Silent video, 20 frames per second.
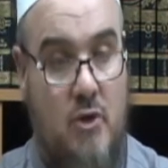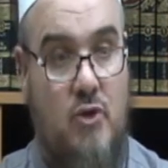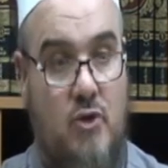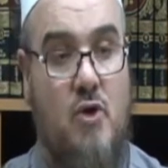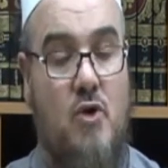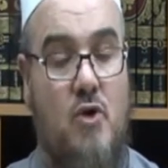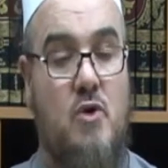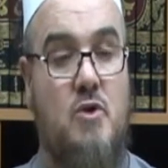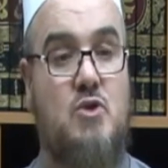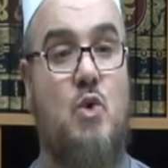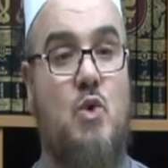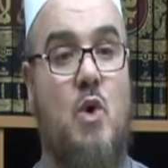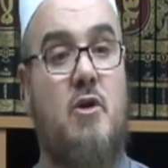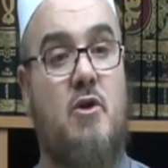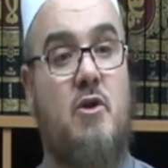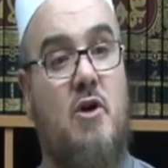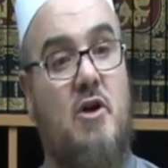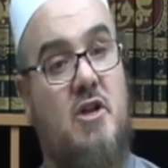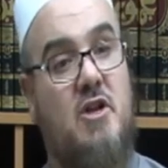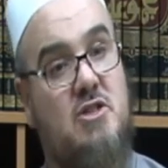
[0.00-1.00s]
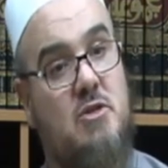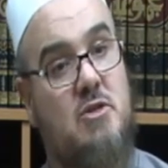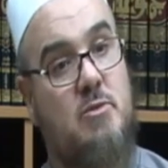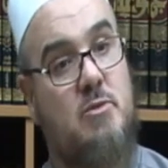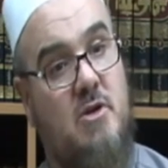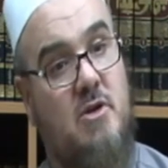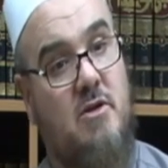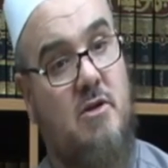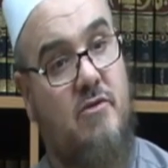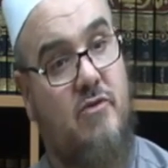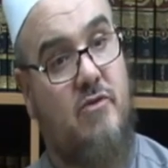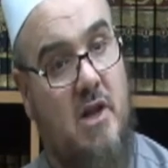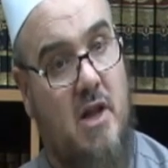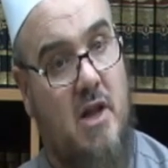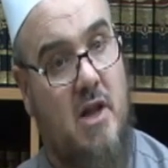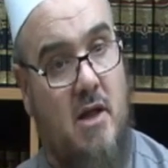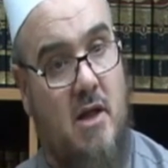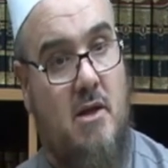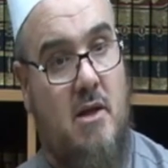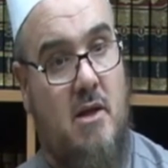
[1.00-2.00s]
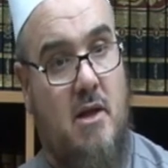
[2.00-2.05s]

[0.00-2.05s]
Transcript: those who are knowledgeable of Allah